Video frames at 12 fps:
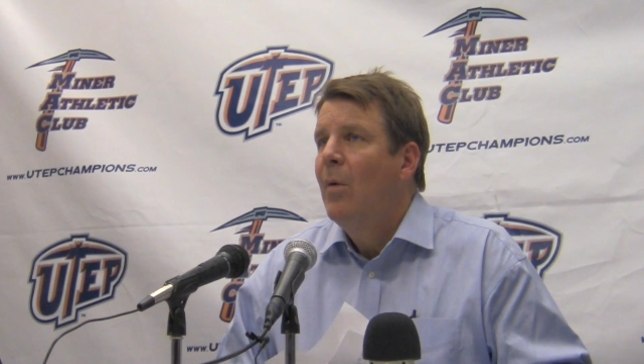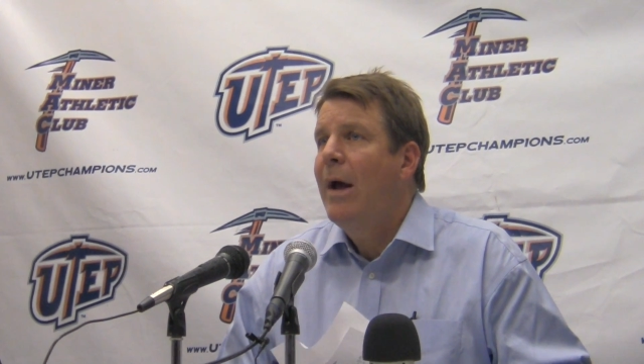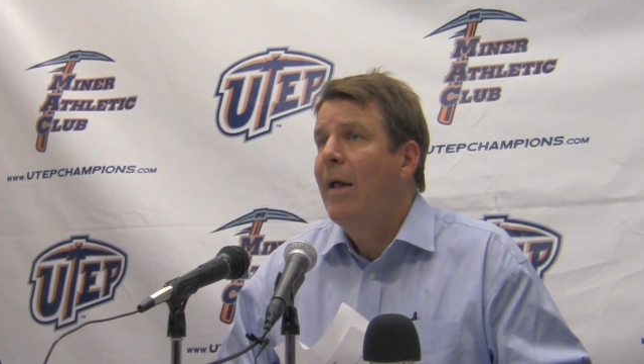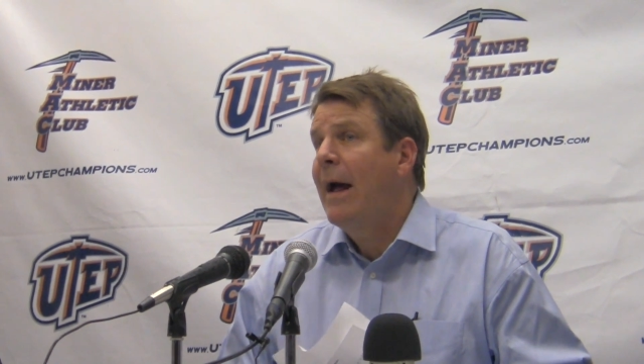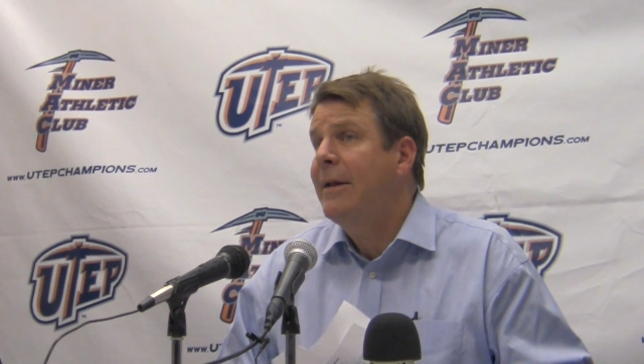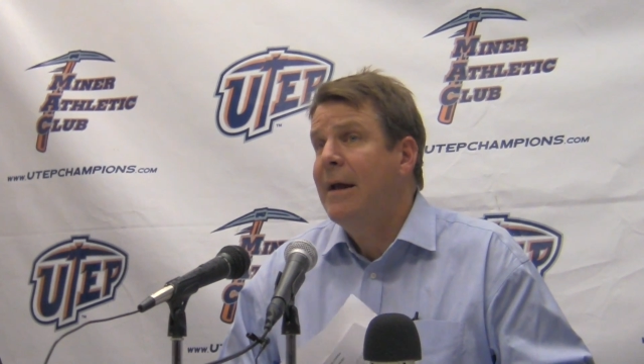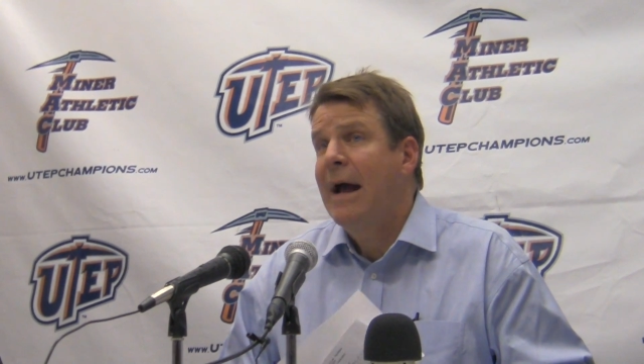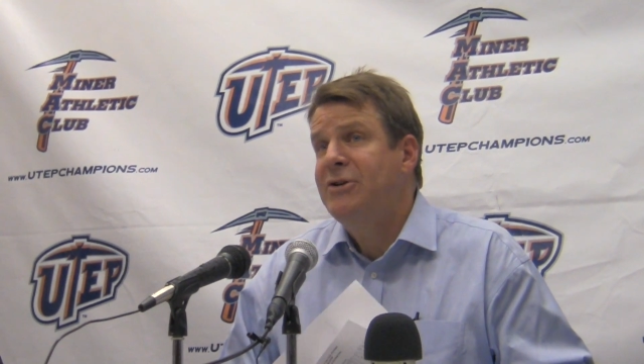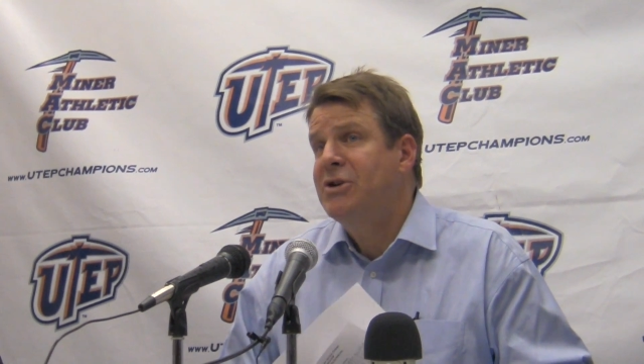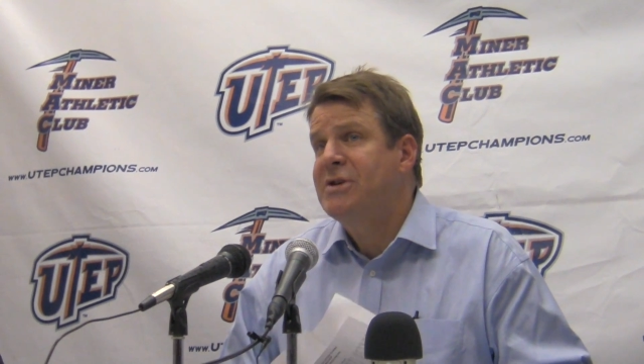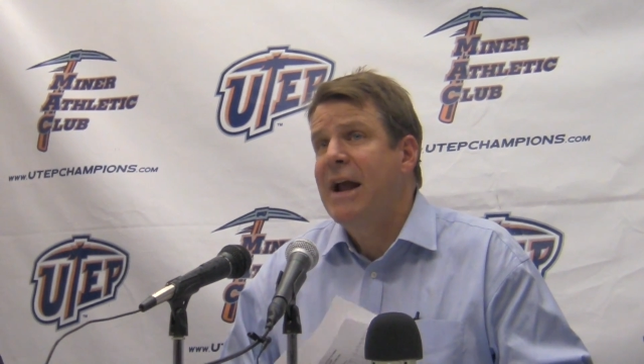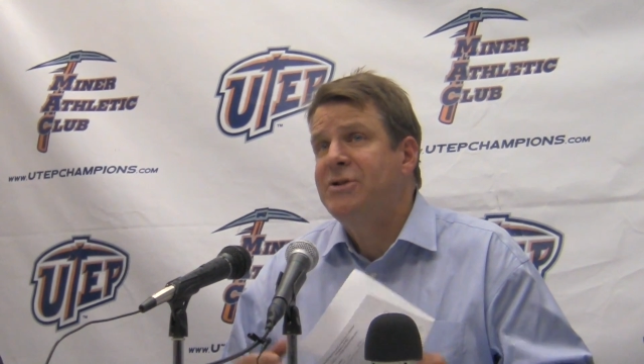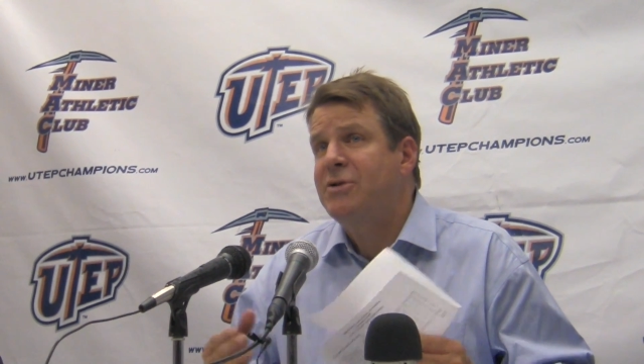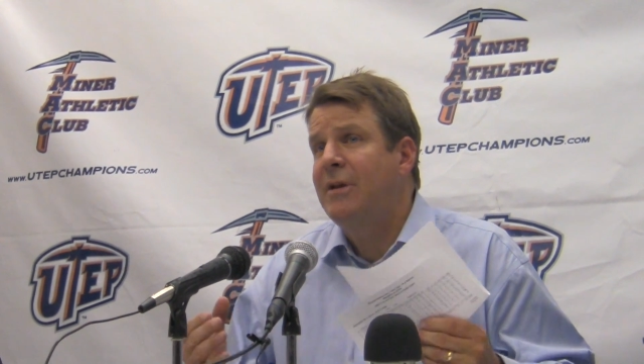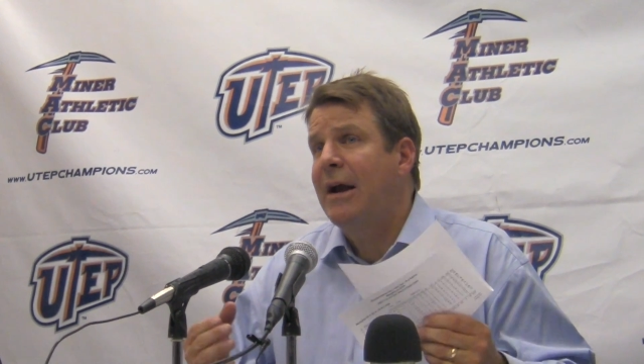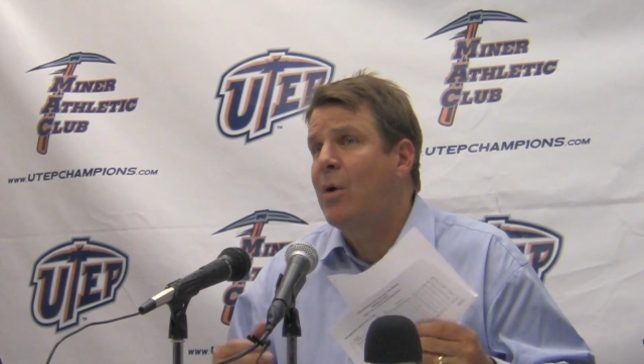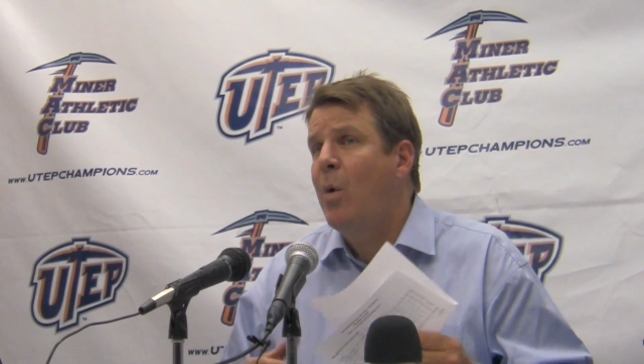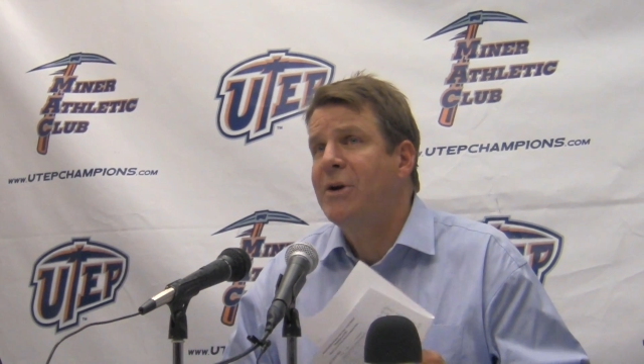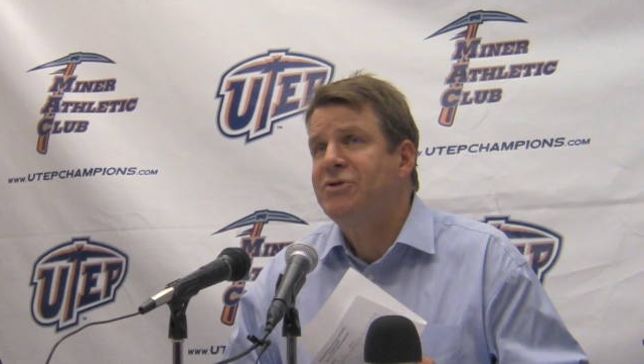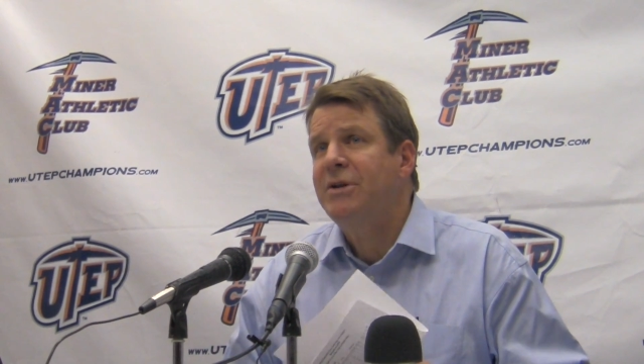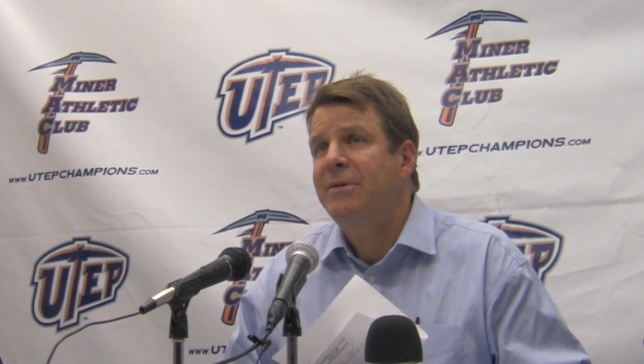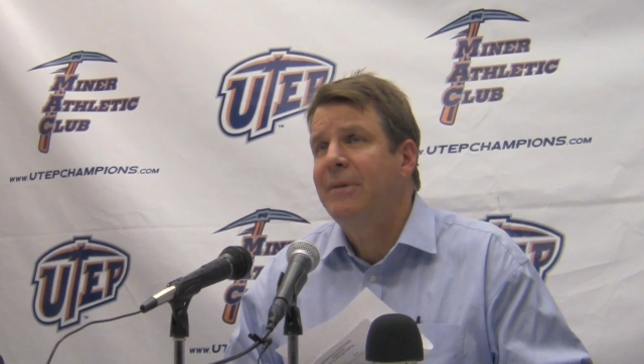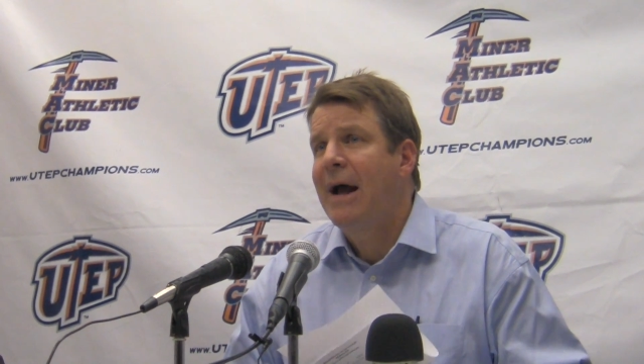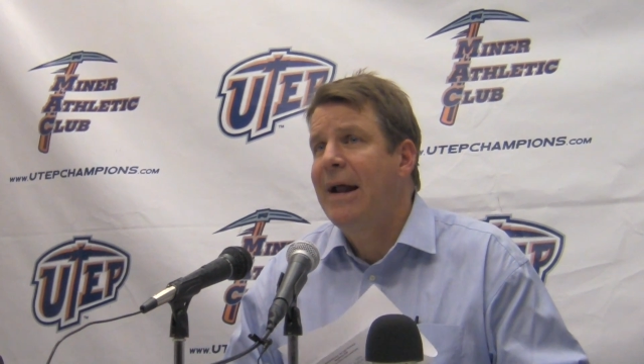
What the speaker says: Well, I just answered that question.